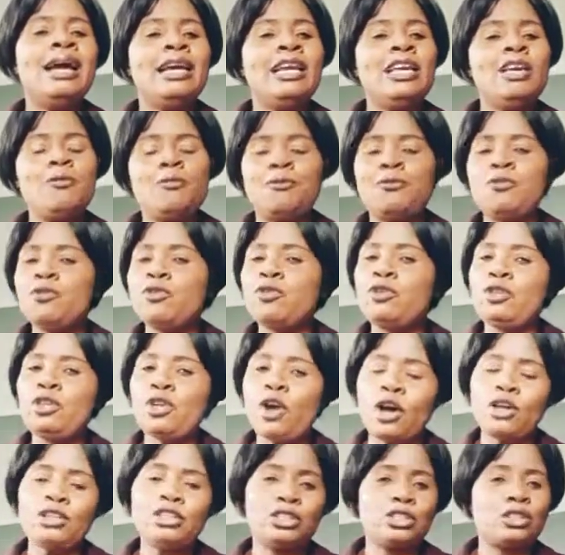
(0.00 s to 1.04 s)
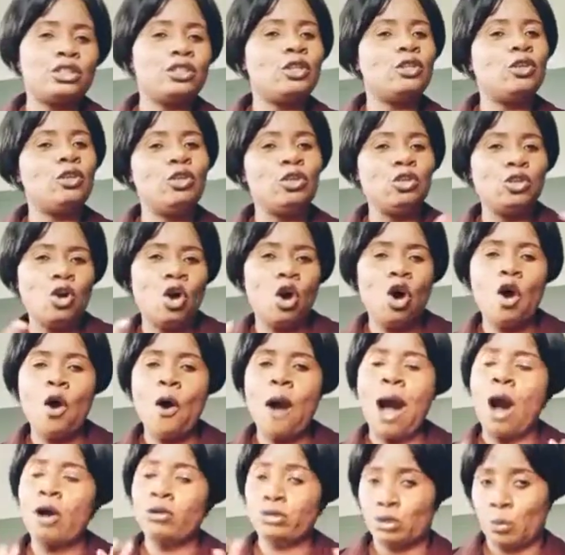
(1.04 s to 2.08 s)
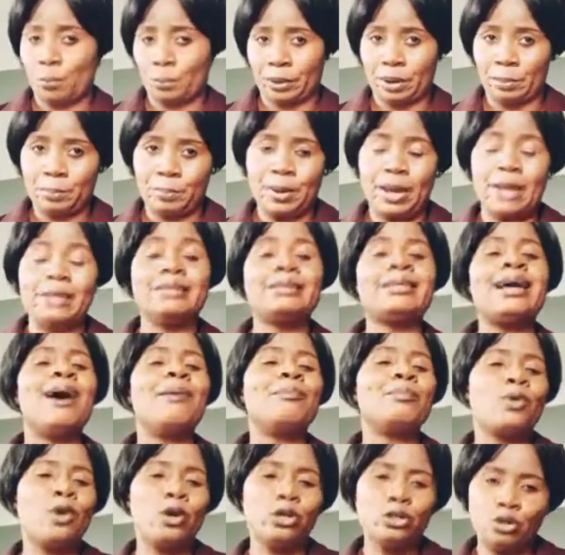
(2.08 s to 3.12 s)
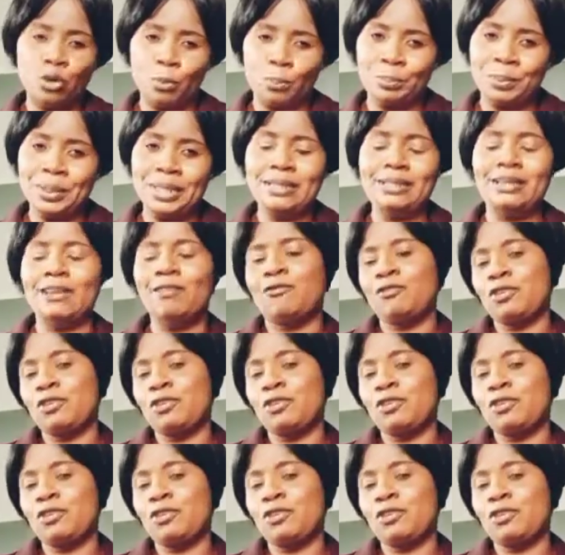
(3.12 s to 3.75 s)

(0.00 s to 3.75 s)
If you don't know how to prepare it, I'm going to pin the